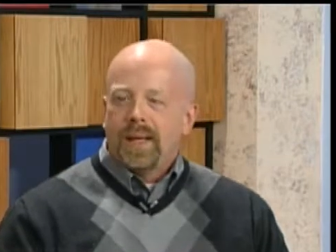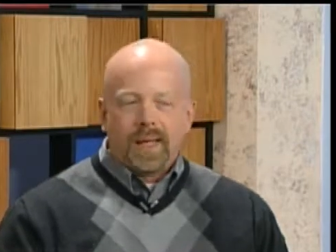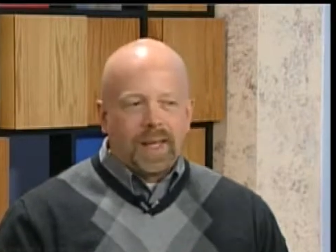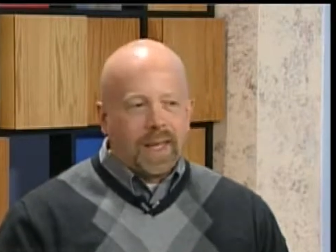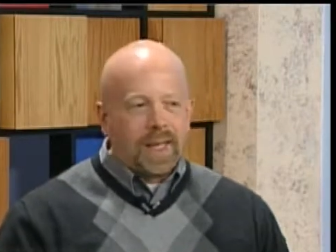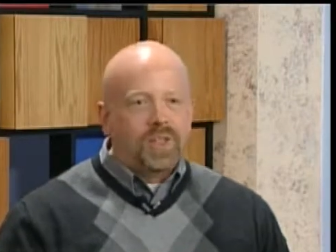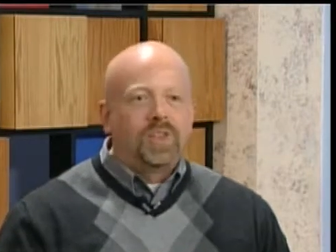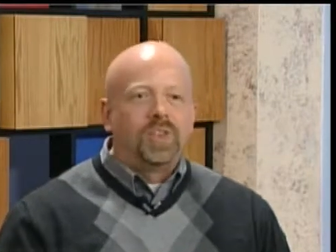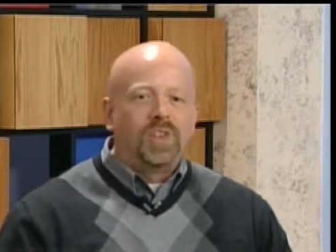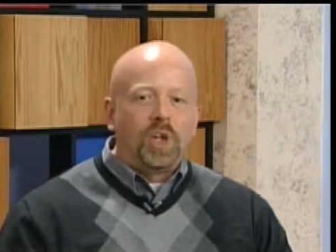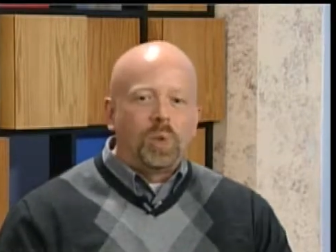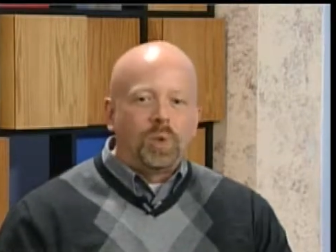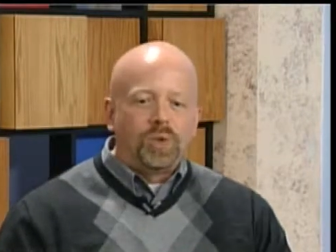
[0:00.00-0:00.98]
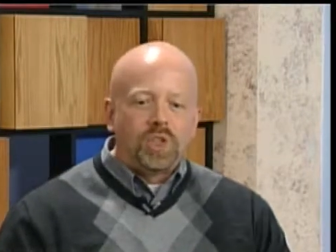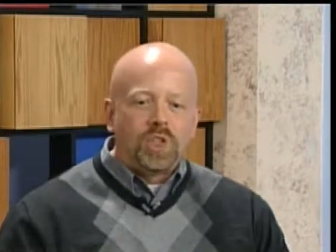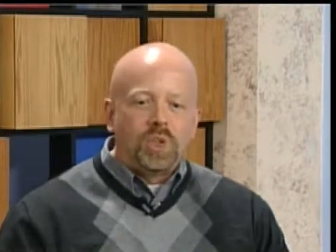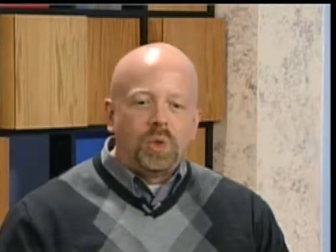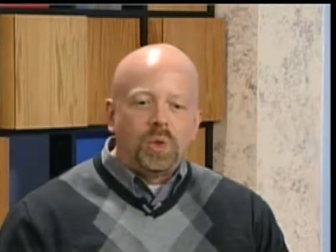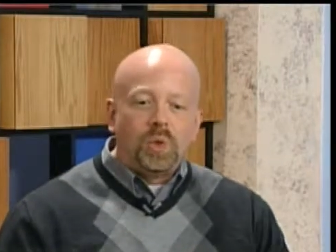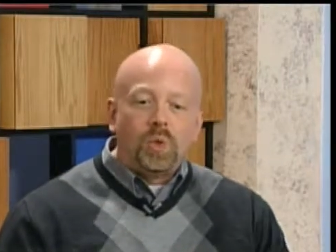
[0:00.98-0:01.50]
And it's a sequel to
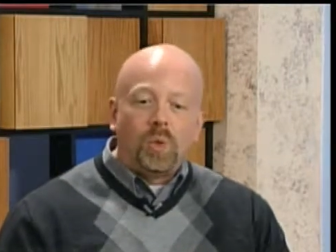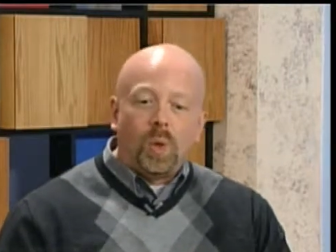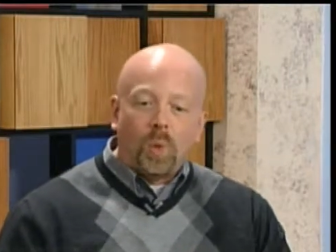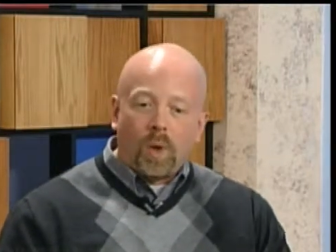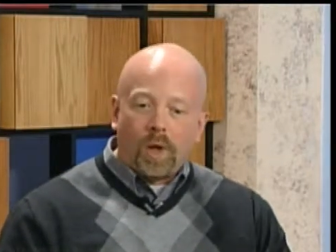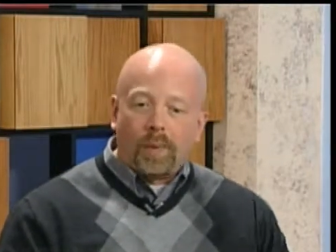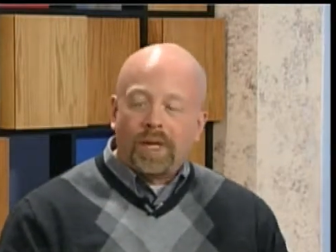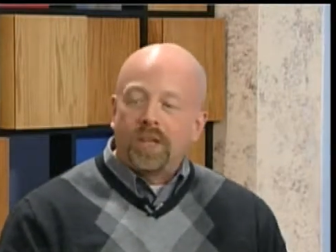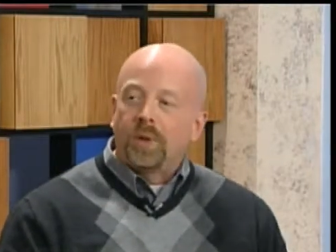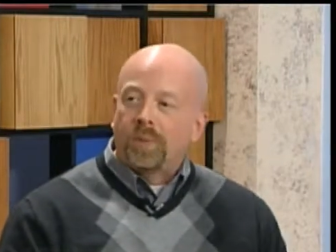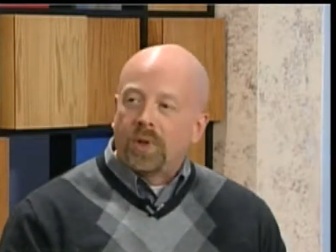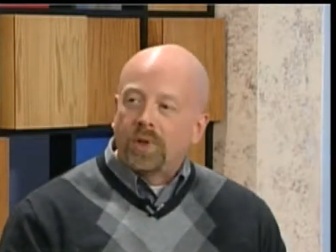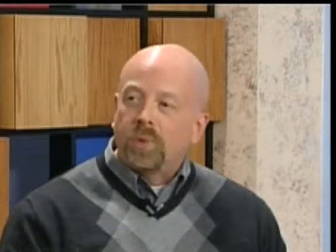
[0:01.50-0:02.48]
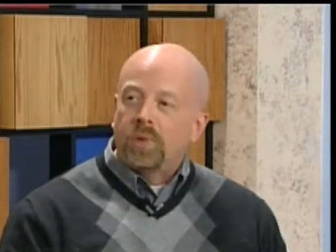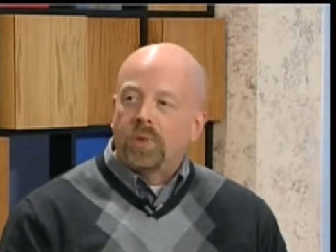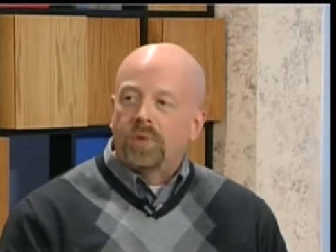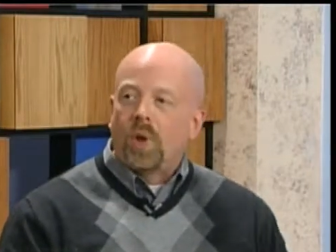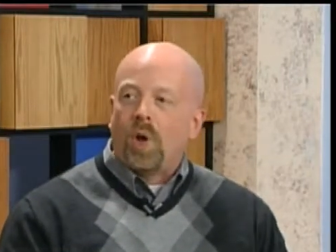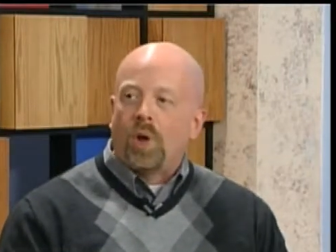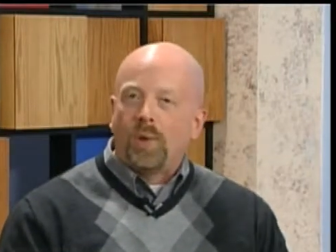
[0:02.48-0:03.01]
one of my other books, which was
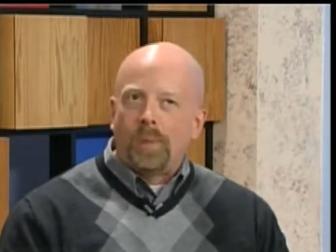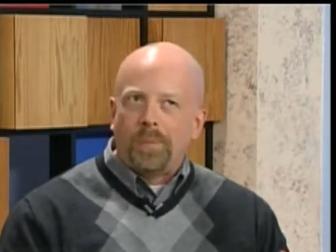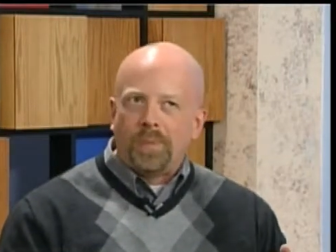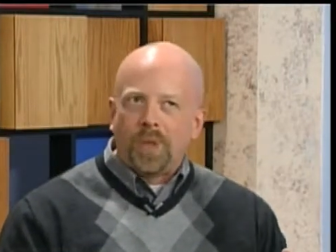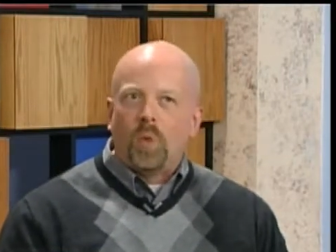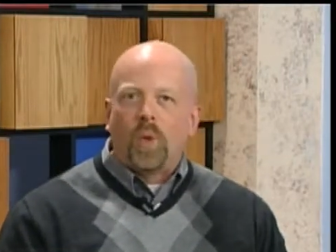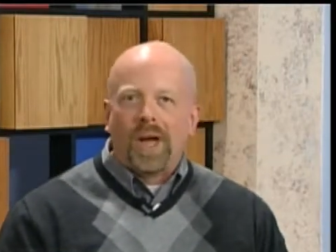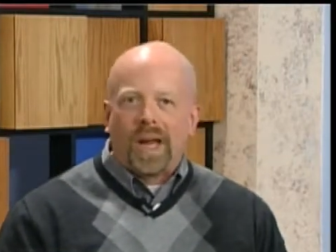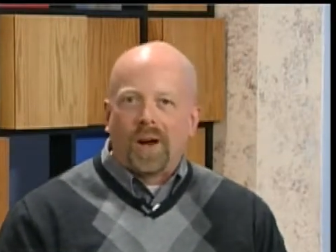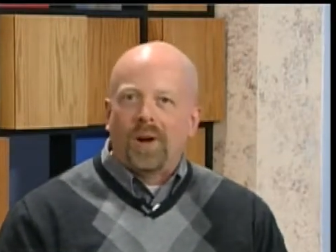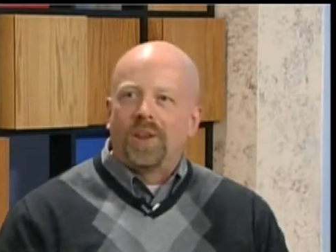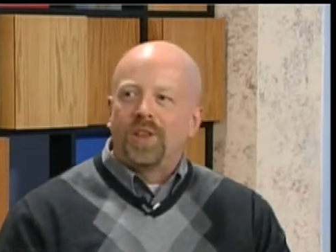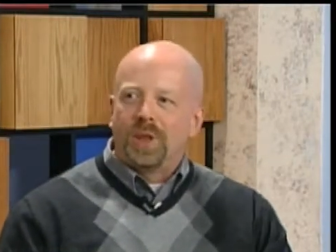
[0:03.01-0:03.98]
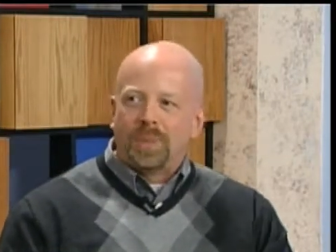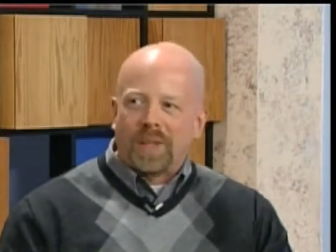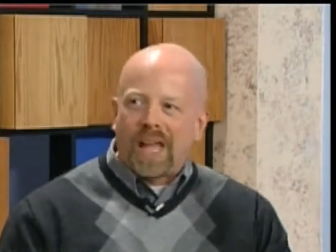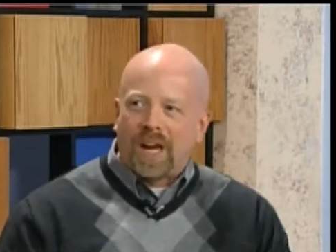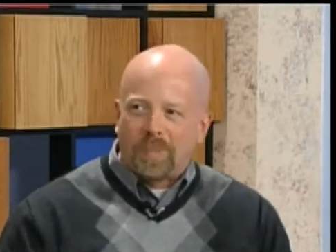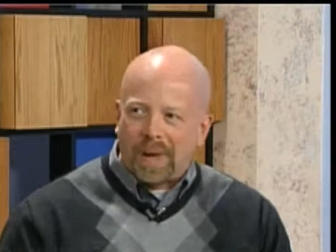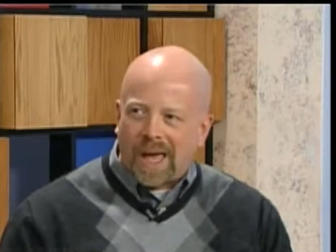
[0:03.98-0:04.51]
called Beware the
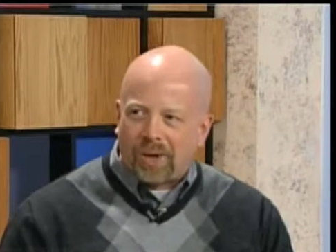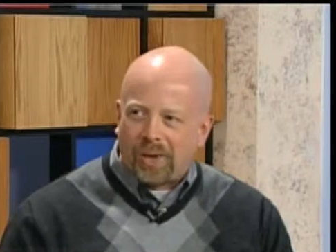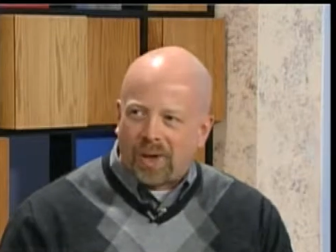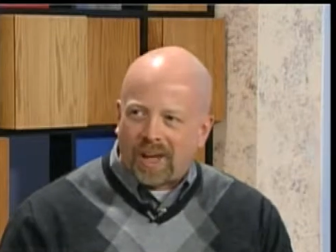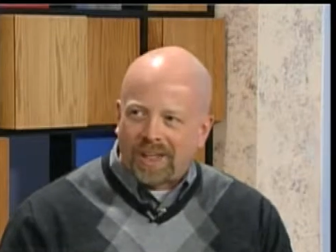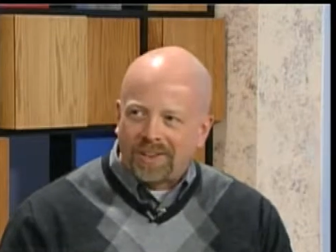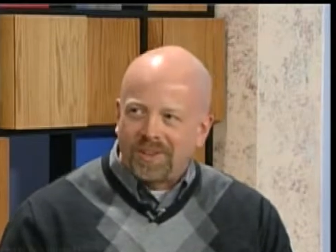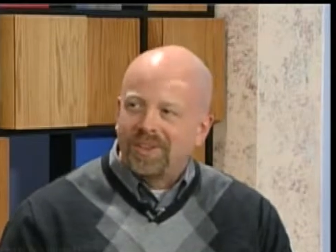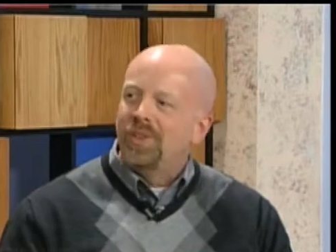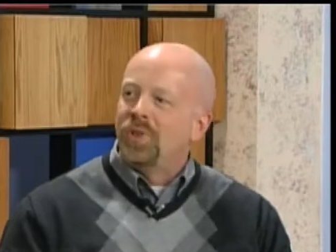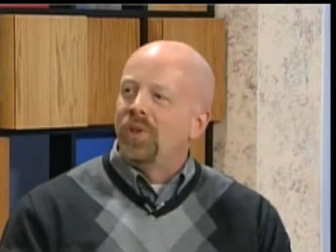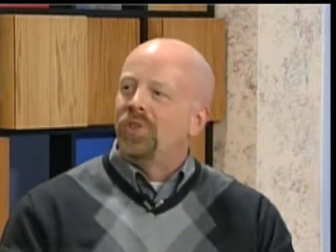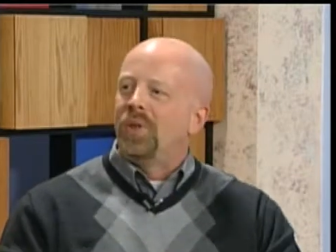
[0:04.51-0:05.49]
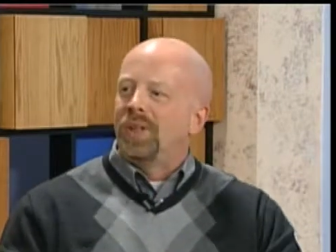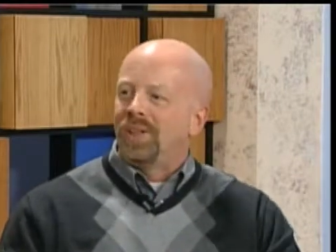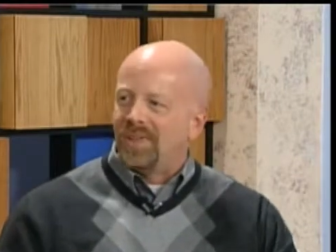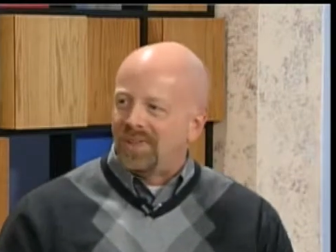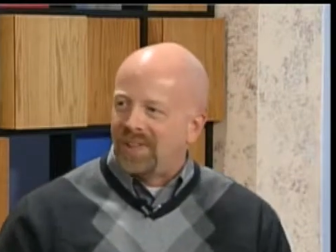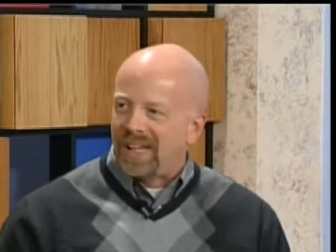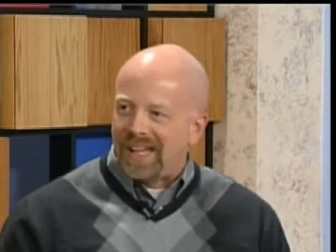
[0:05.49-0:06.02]
Black Battlenaut. What's so, as you can
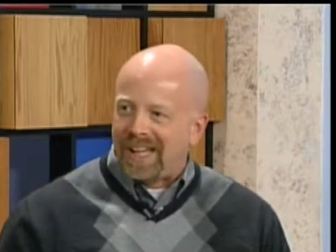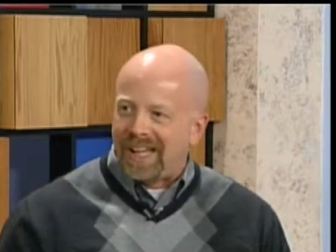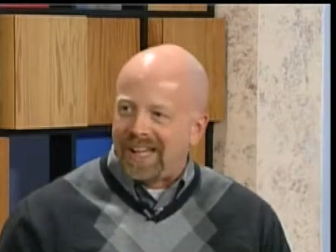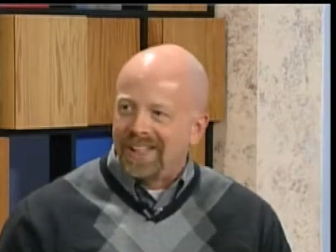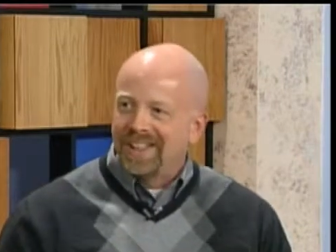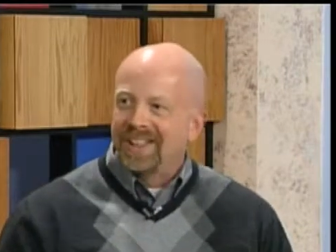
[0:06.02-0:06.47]
knot? see,